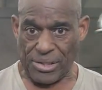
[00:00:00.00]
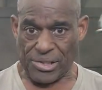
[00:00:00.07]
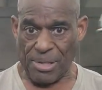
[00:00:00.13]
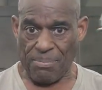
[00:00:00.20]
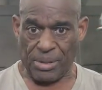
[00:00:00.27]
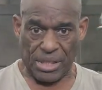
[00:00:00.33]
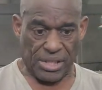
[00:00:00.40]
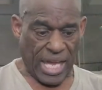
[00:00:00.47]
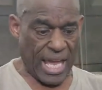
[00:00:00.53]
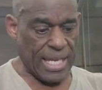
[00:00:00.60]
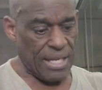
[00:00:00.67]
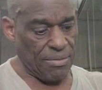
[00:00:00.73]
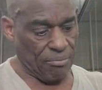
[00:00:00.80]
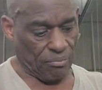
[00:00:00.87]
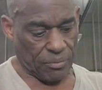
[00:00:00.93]
simply
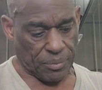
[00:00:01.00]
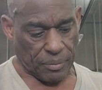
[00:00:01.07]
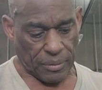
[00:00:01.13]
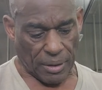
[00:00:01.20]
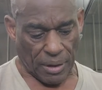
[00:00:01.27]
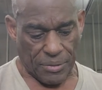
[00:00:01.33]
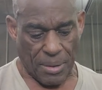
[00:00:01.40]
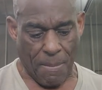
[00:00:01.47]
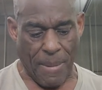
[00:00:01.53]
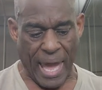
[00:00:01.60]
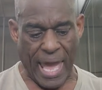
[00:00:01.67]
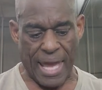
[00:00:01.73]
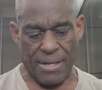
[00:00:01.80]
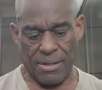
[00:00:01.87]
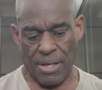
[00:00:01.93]
taking the
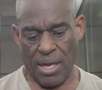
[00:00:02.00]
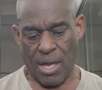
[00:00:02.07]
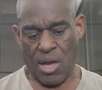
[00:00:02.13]
band,